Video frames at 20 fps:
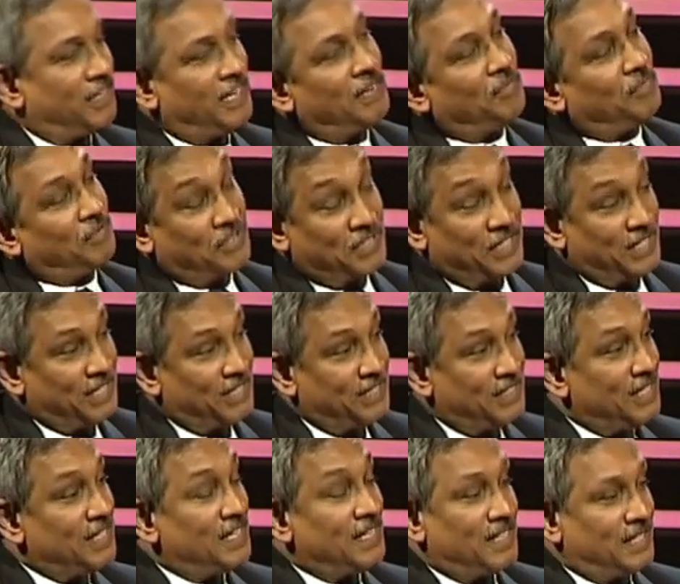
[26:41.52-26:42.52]
Trial
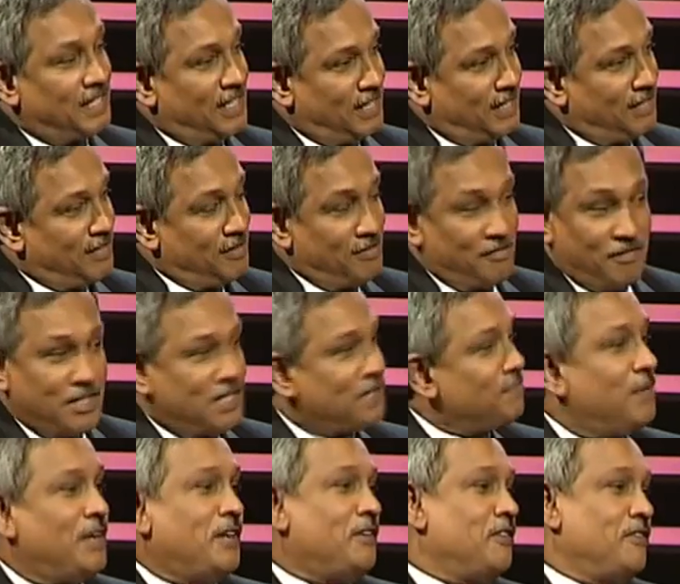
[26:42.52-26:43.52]
proceeds. The
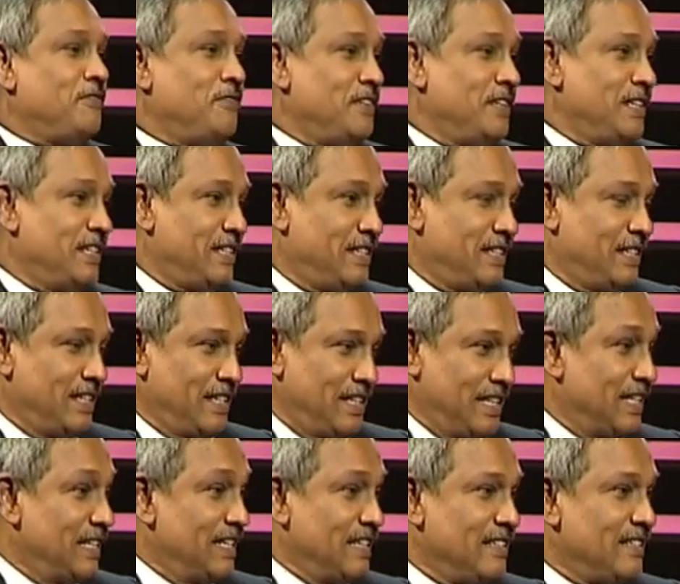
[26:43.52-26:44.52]
worst part of it
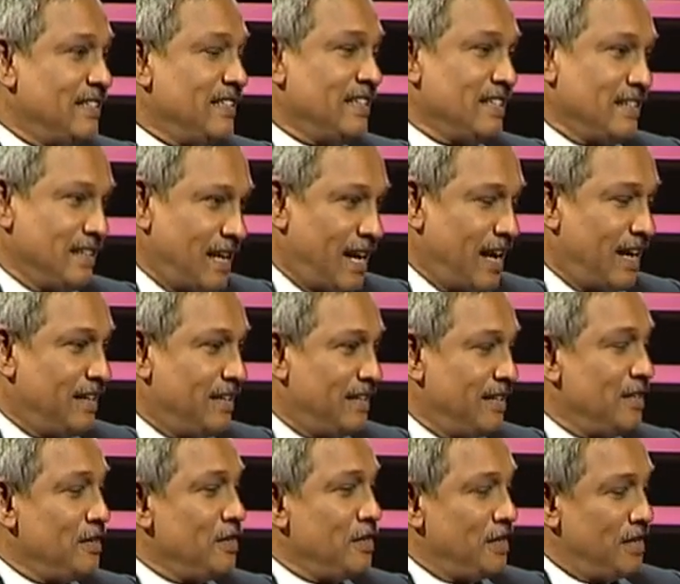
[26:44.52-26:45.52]
is that
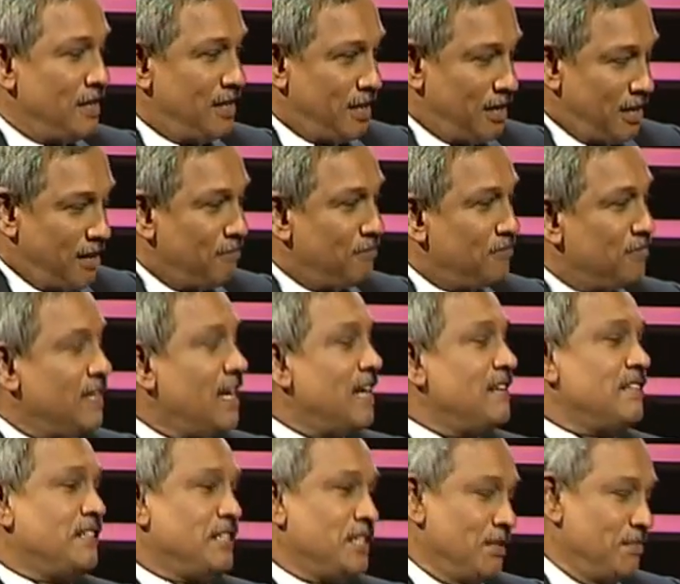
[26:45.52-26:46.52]
if there
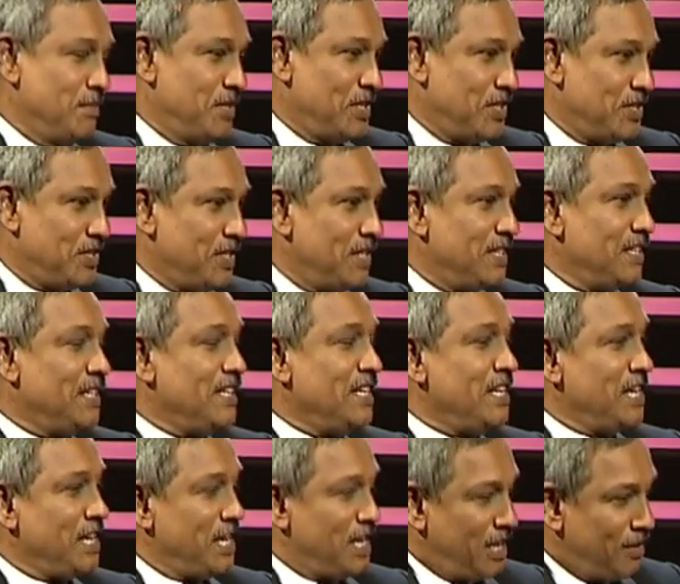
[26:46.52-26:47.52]
is a termination,
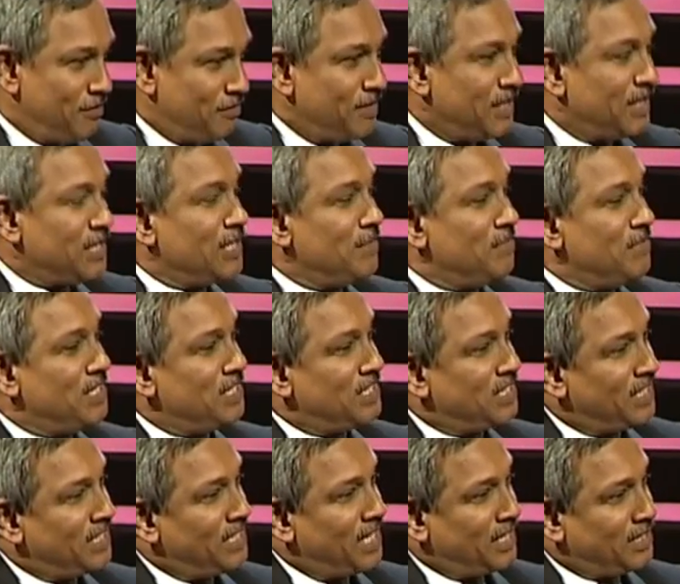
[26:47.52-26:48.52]
if the
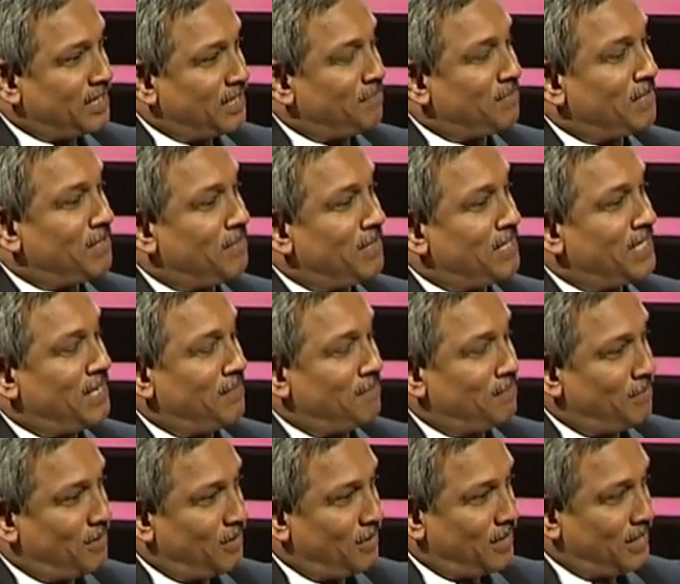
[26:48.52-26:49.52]
termination is accepted by the
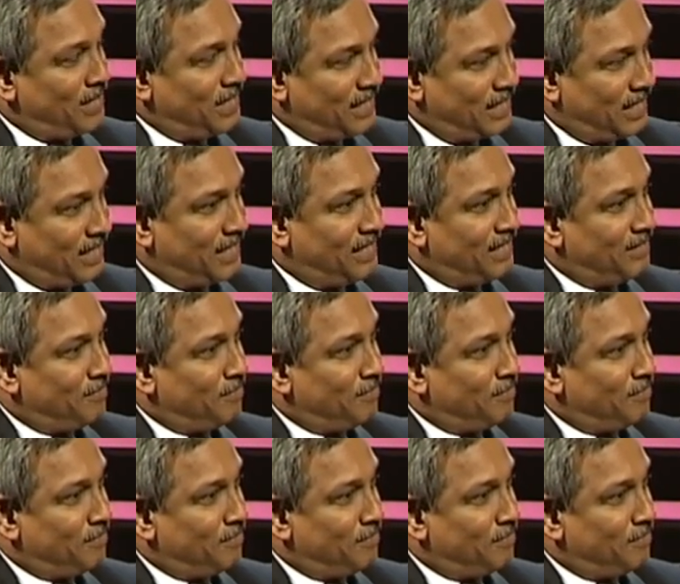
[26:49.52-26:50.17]
employer